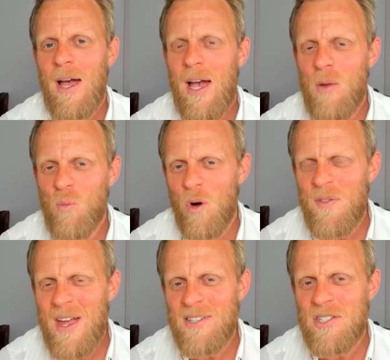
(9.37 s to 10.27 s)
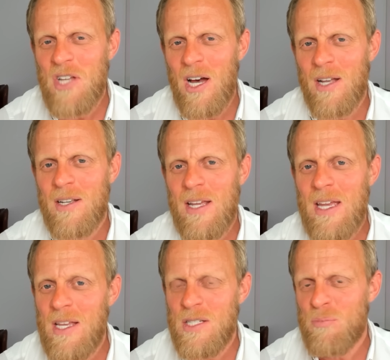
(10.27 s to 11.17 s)
And what that's done
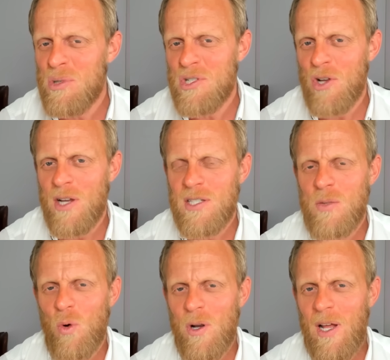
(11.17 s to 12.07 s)
is precisely what